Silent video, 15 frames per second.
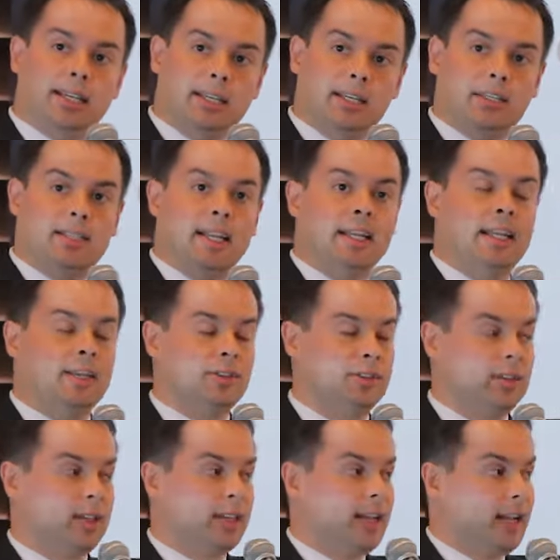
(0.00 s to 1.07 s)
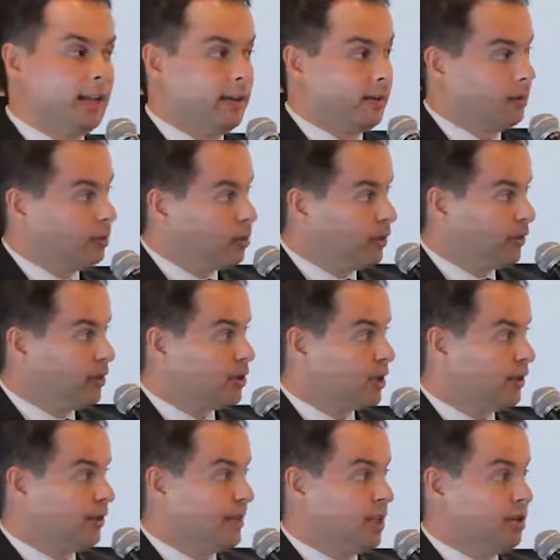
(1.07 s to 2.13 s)
is getting sort of
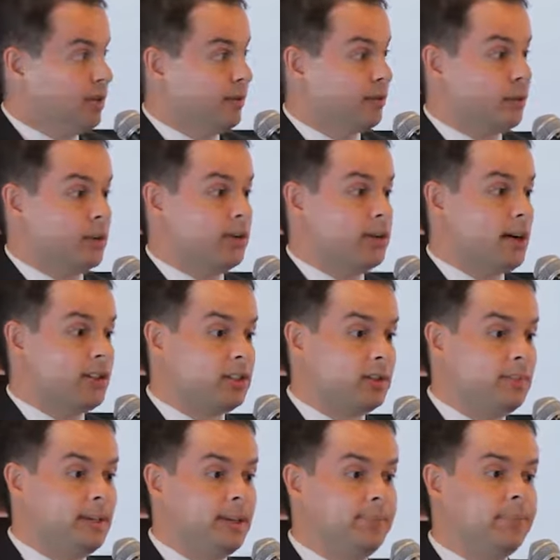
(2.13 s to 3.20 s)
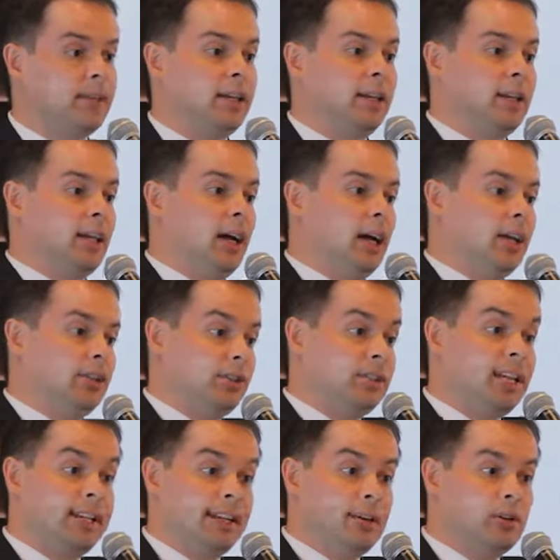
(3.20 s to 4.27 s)
conservative management for what's thought to be just
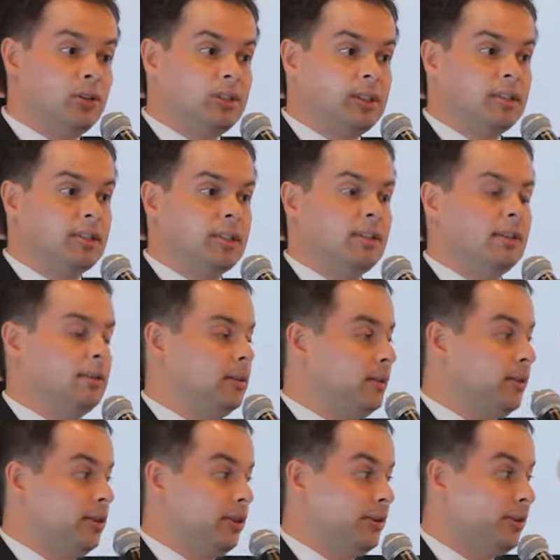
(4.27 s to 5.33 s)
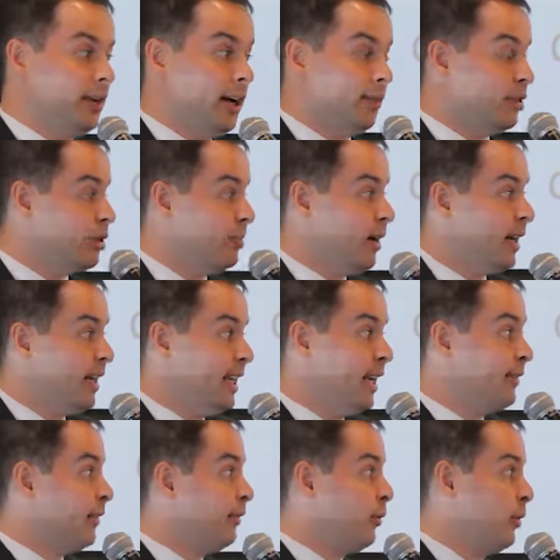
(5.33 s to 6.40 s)
tendinosis, and they're not responding
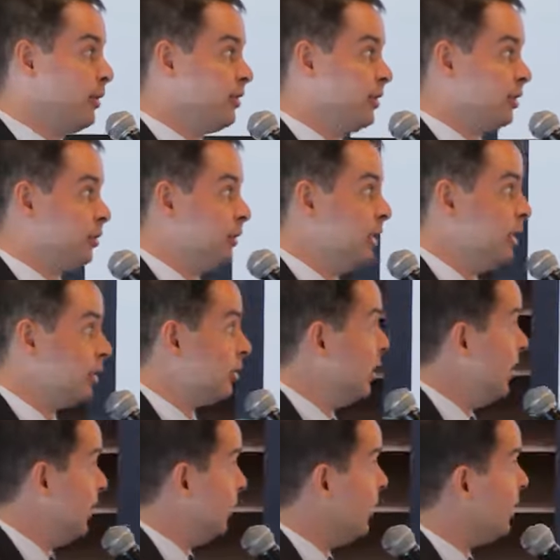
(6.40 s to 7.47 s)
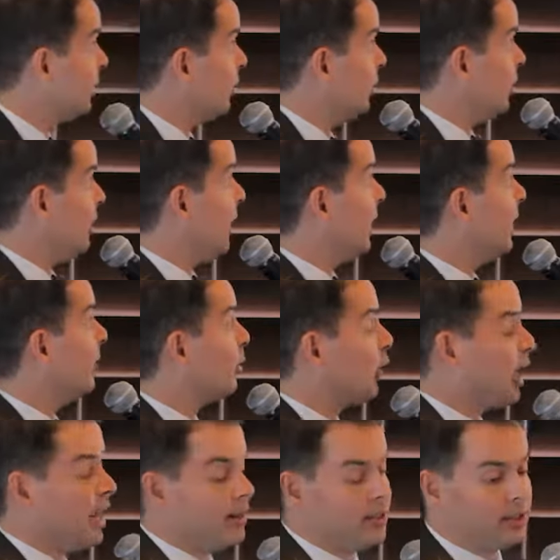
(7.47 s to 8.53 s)
after 4 to 6 weeks or 8 weeks, you should get an
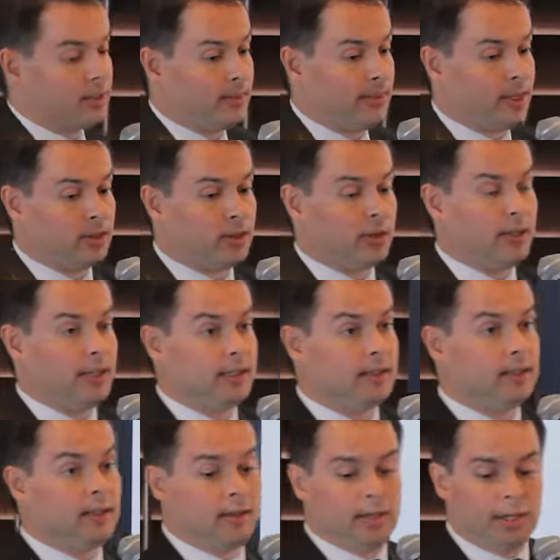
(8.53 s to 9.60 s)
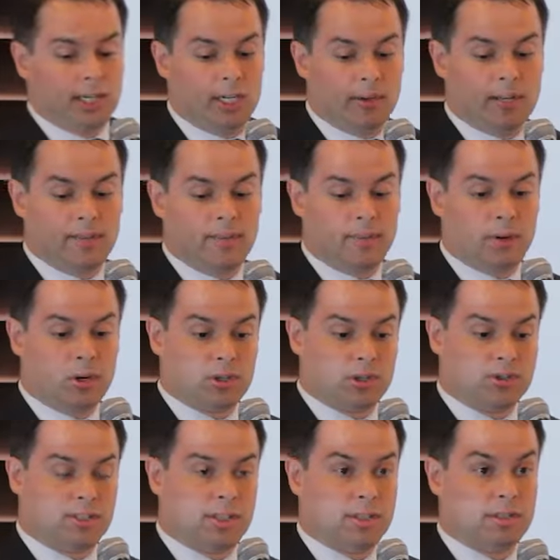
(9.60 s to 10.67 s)
MRI just to make sure that you don't have a
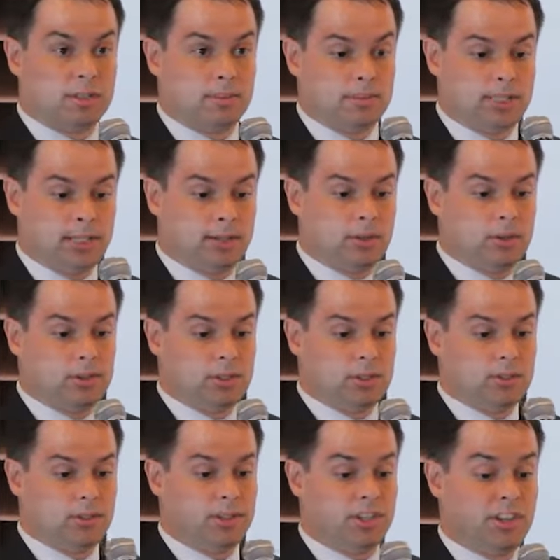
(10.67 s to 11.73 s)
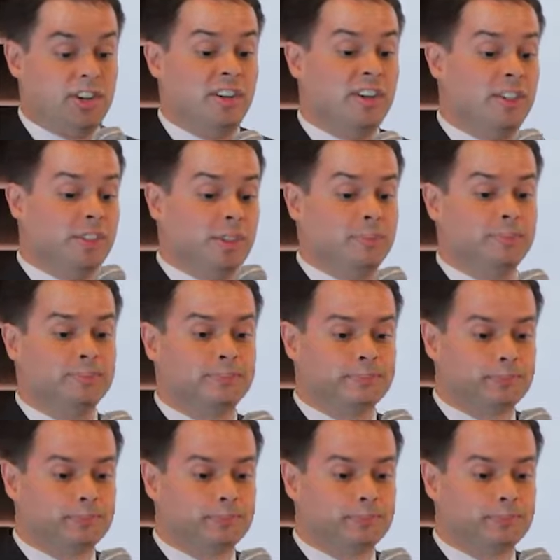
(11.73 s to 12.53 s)
partial tear, some tendinosis or degeneration.